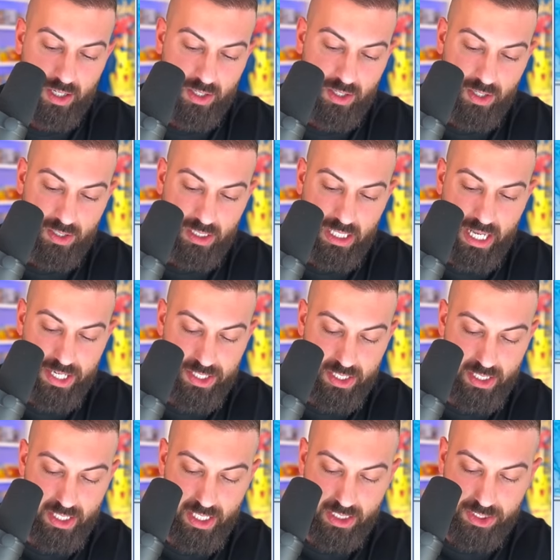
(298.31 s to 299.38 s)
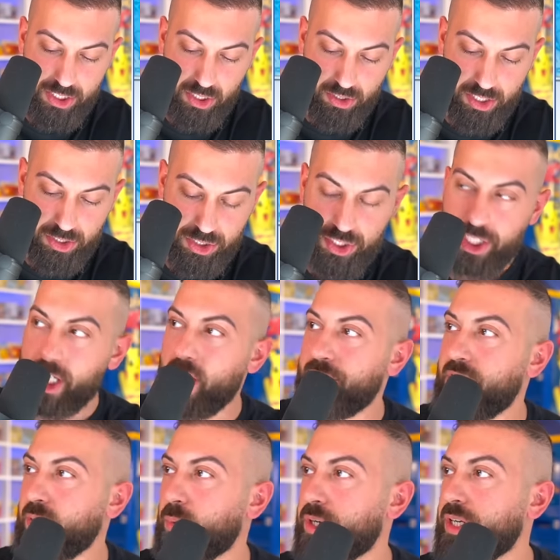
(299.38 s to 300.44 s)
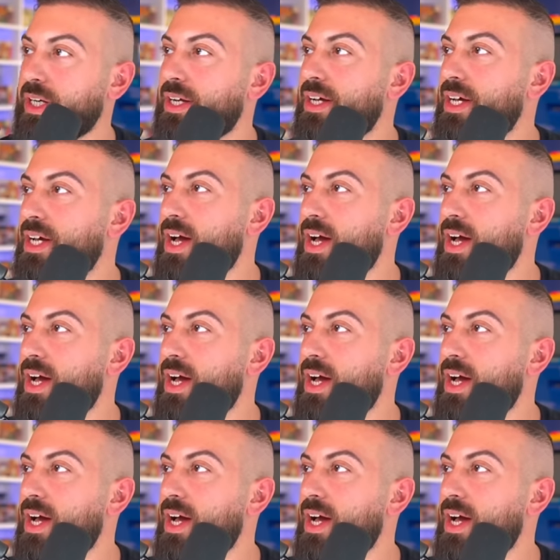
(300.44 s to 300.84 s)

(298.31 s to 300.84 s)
Call Legends, cheerleaders cheer. I think we're good.